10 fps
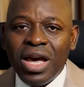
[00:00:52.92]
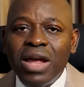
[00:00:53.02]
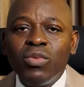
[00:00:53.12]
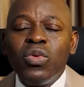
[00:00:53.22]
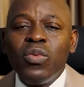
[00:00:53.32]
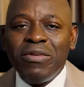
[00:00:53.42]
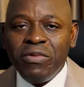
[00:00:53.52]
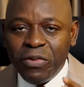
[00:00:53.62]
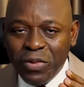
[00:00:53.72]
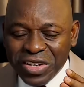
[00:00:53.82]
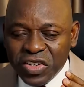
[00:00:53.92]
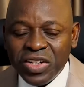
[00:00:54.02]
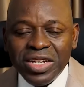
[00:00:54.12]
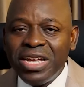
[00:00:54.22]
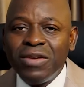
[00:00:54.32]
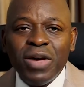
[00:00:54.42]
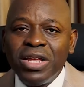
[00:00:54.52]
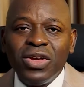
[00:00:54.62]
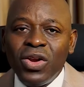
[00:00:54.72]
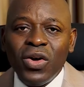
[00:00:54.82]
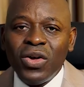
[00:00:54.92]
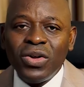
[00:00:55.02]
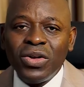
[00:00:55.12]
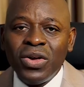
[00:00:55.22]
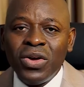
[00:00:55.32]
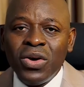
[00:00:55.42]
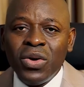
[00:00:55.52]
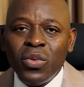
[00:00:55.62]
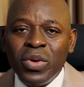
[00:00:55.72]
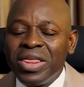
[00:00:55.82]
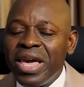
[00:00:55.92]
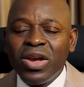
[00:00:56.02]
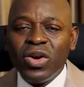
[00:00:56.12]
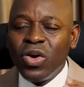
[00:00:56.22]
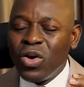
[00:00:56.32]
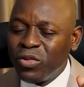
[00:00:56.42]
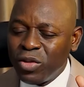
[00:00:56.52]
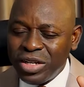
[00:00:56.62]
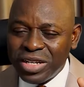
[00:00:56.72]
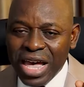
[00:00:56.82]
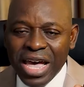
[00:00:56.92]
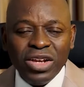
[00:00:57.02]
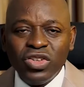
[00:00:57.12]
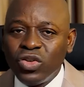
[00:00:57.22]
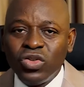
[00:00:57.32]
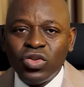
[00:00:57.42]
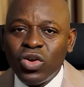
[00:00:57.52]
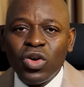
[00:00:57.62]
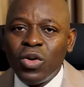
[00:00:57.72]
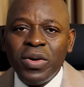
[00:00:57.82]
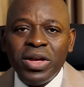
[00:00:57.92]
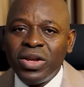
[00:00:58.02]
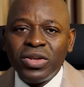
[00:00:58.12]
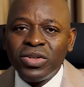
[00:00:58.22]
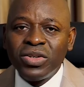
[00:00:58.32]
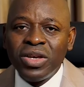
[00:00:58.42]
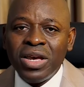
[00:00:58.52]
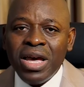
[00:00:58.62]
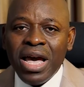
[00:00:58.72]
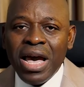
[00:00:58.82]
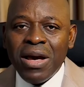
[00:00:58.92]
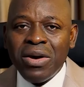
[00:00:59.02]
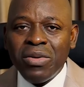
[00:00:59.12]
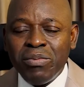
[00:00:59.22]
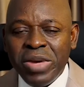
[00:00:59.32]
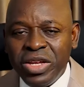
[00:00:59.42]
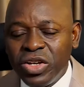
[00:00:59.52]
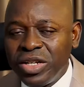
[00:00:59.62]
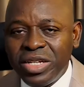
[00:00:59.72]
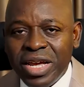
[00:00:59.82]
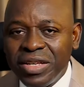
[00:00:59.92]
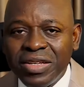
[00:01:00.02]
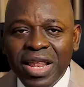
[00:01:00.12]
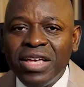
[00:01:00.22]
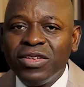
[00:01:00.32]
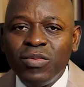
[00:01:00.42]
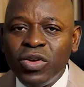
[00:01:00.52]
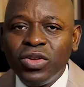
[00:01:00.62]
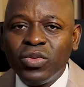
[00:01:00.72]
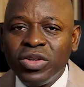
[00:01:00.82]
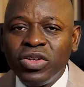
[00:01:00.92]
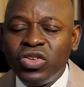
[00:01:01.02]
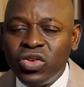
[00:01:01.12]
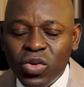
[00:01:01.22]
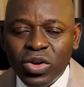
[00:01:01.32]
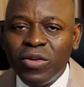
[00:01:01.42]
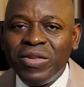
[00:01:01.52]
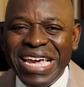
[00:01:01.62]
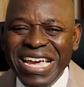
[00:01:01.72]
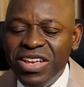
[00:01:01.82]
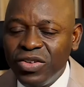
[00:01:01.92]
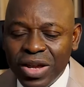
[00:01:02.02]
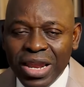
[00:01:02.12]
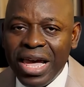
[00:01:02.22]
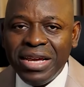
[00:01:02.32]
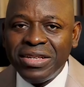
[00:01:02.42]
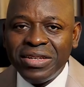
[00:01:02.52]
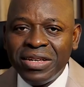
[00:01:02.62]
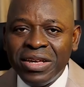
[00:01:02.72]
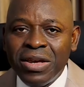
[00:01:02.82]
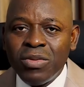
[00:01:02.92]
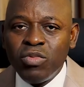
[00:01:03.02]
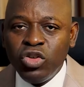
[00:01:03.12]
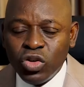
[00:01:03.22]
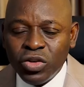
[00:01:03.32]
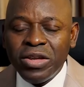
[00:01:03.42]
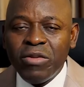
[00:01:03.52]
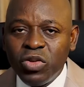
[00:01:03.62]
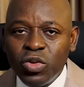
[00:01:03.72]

and we were visited by the Lord. We thank God for His hand so strong upon us. Our major test last month was the story of the Israelites. Joseph